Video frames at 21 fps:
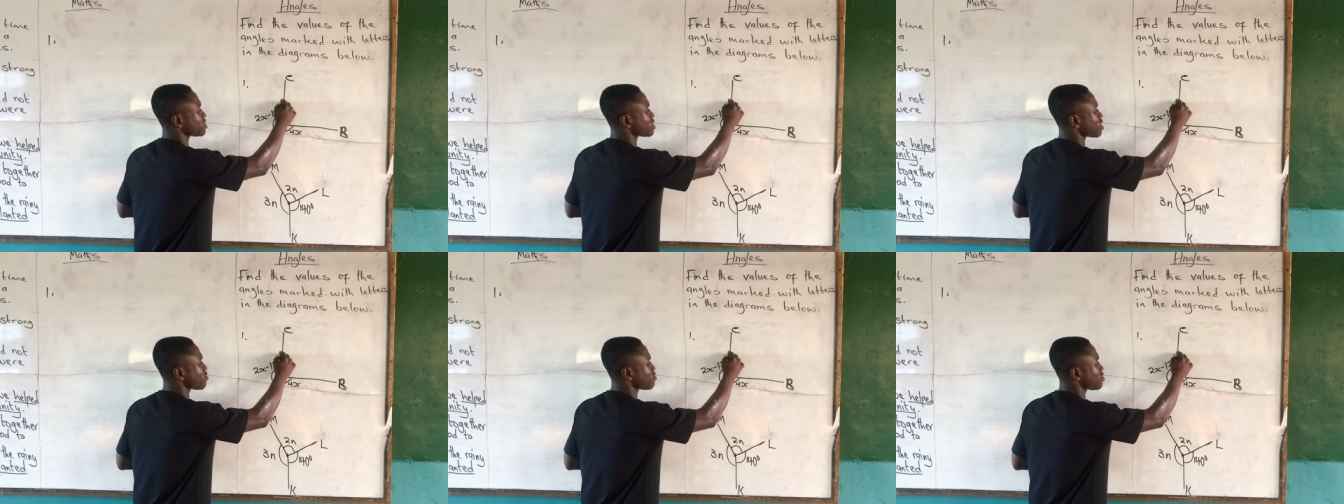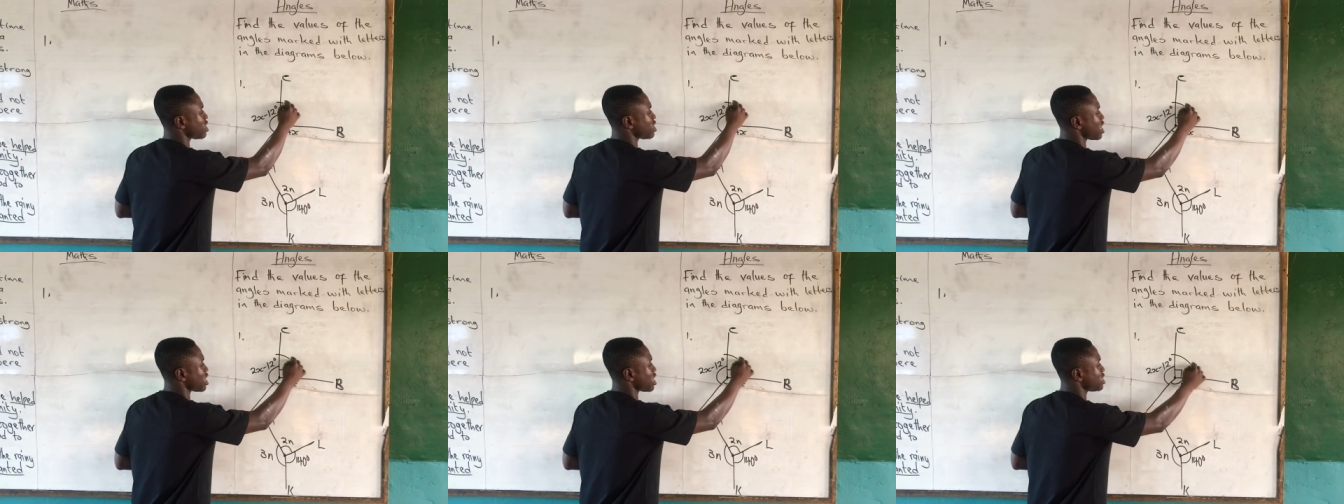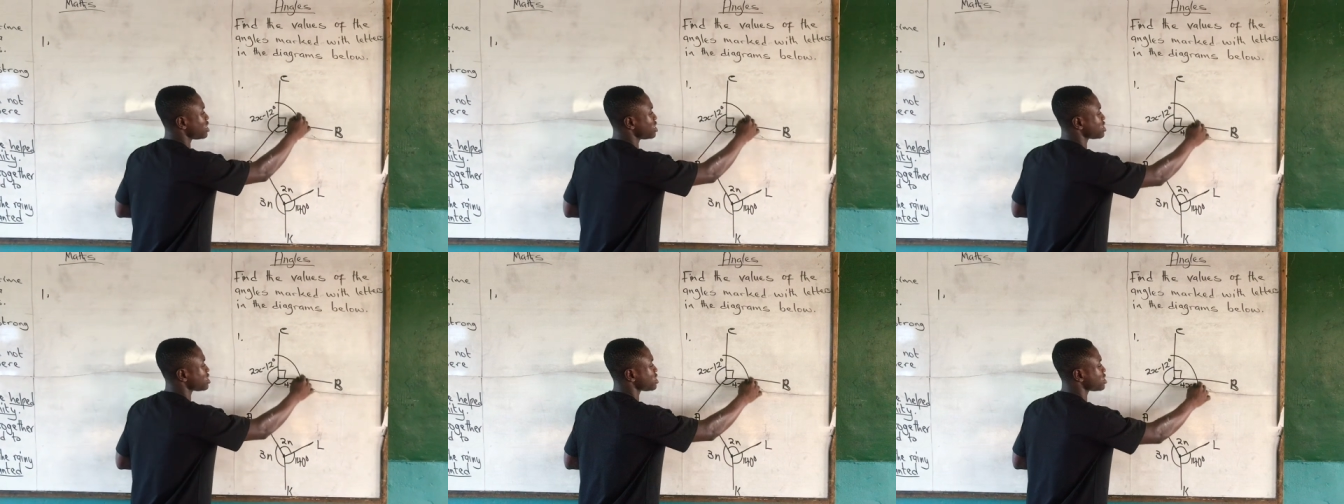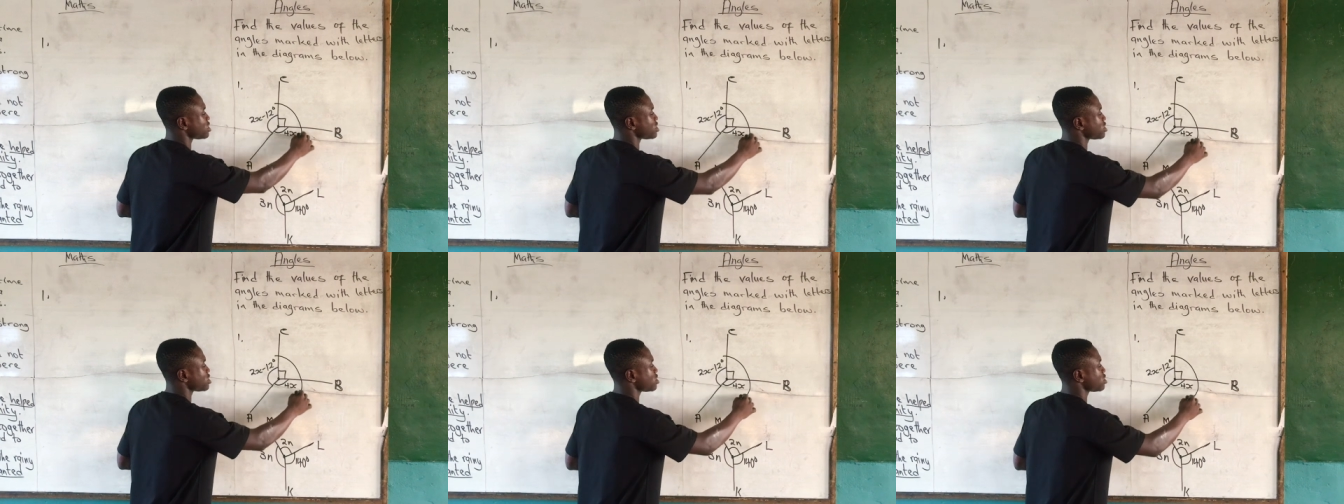something like
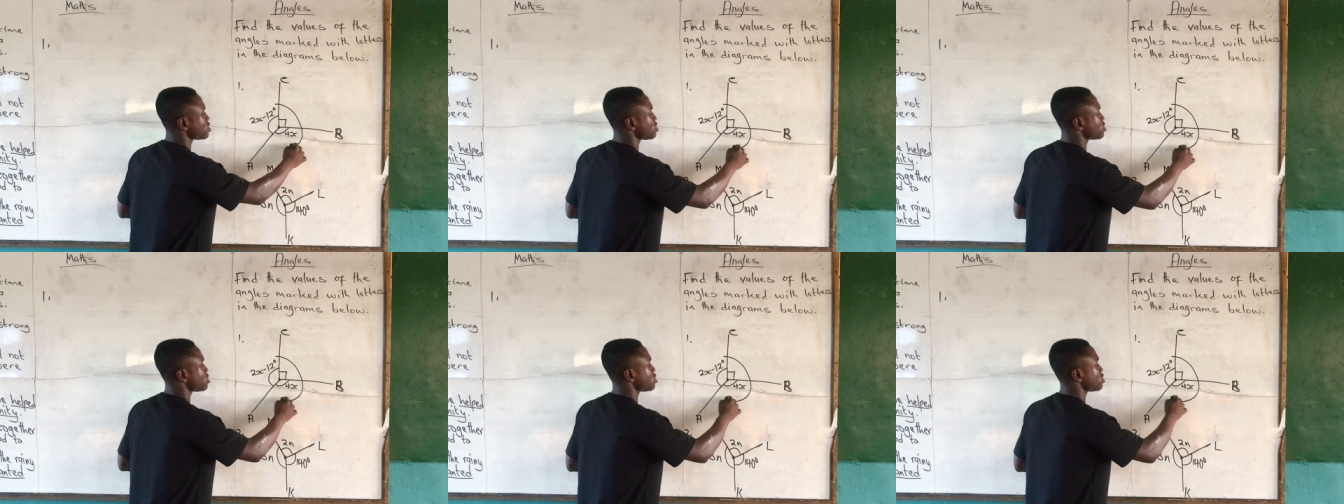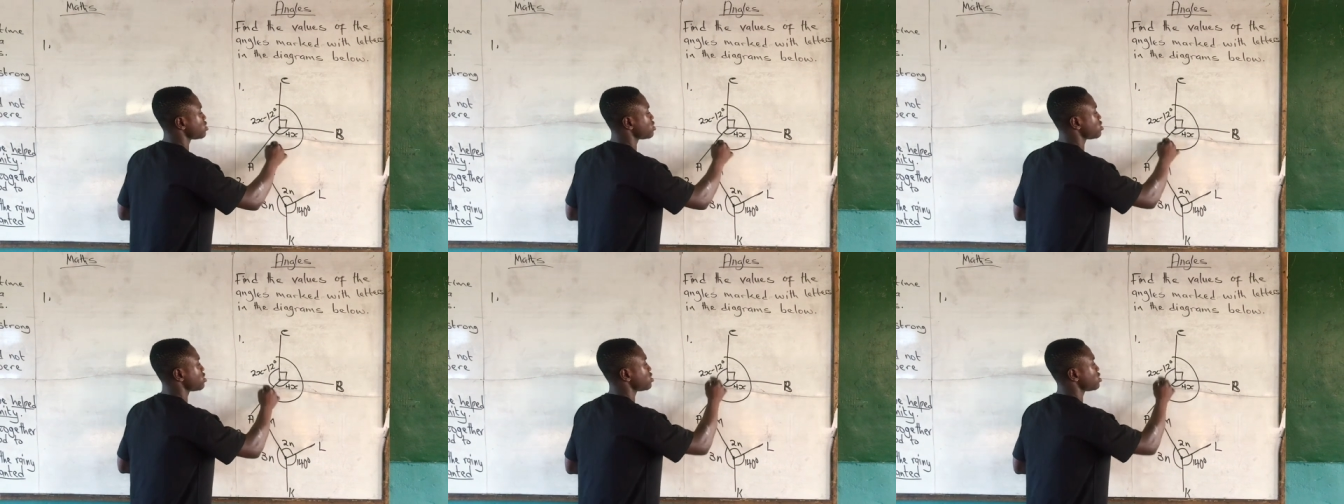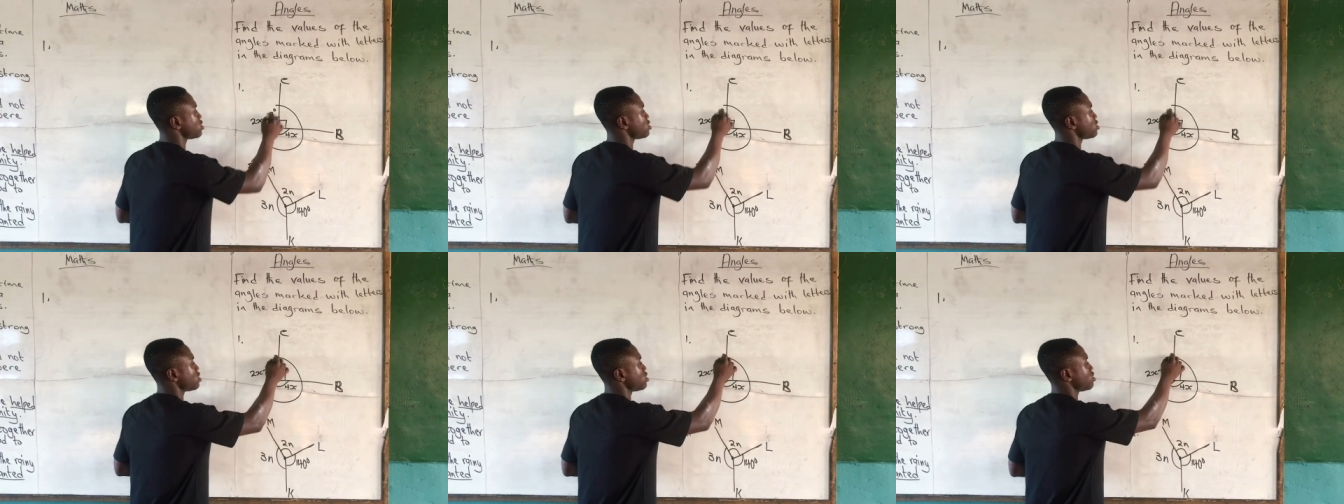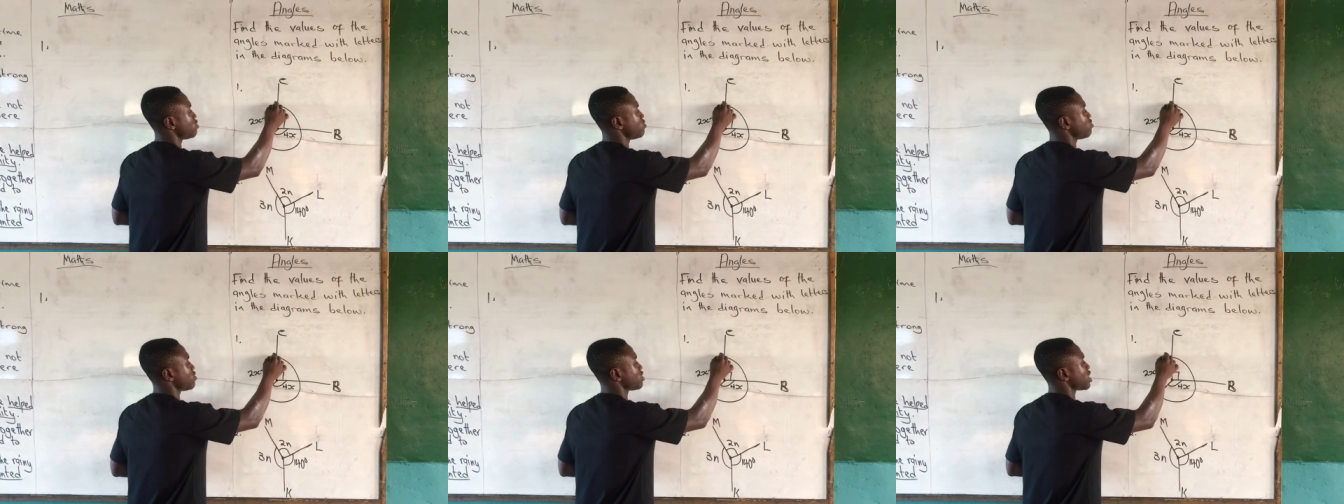this.
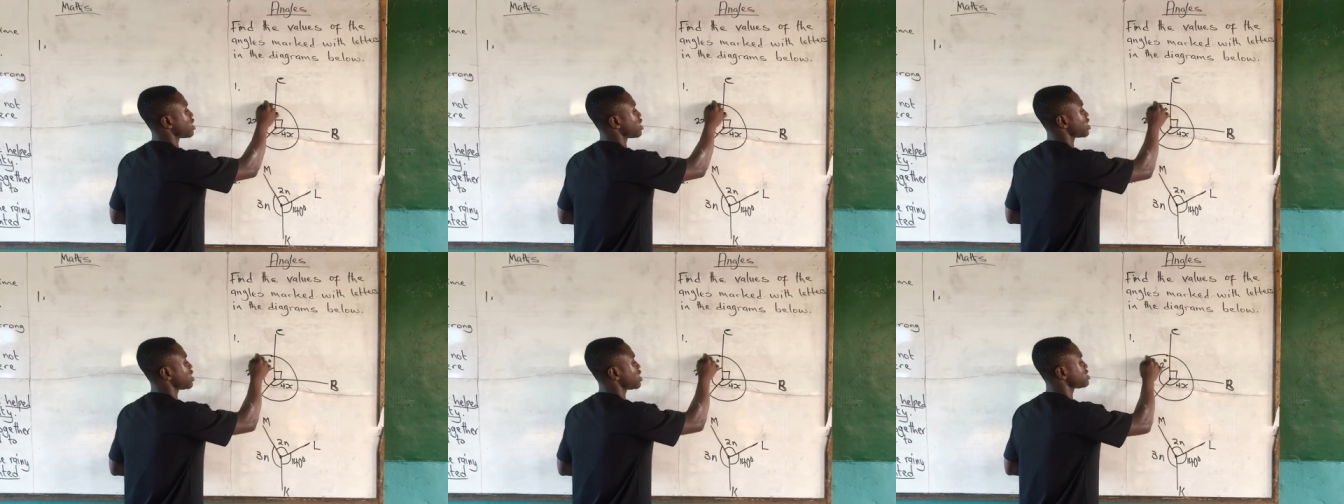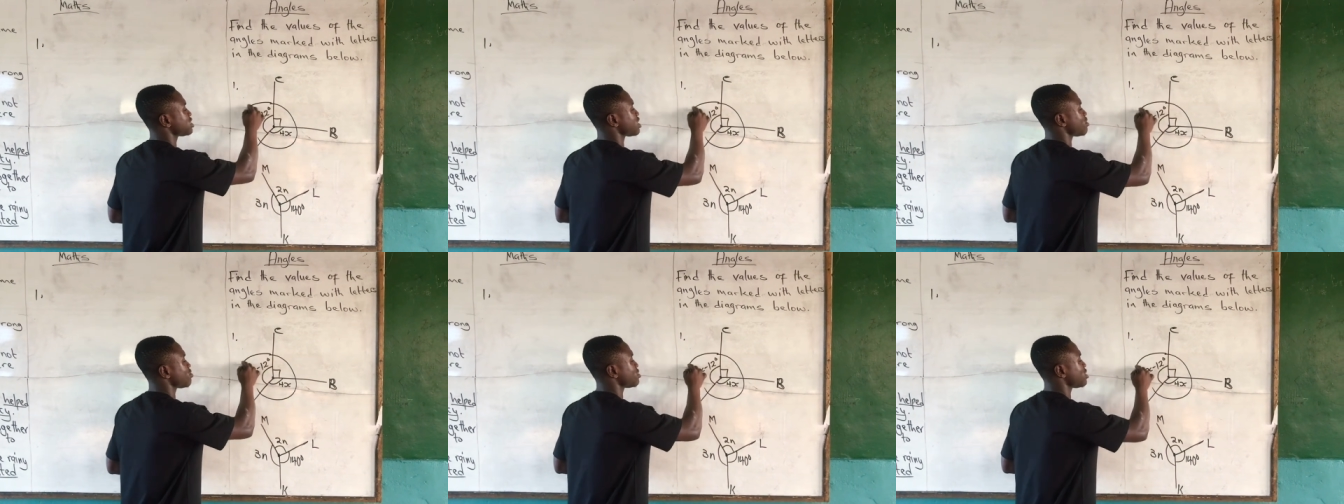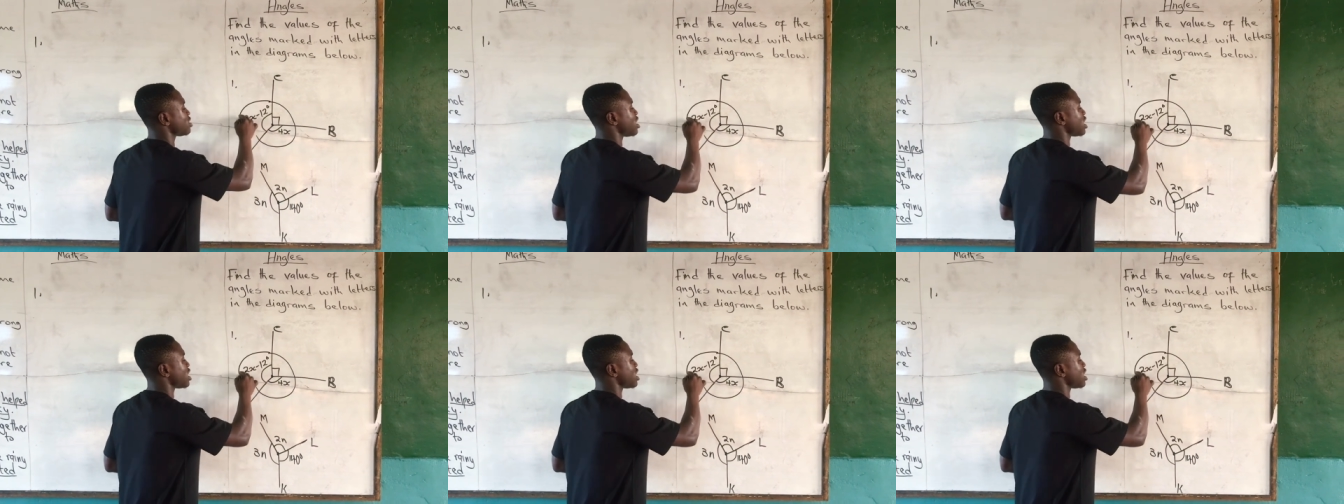We can get something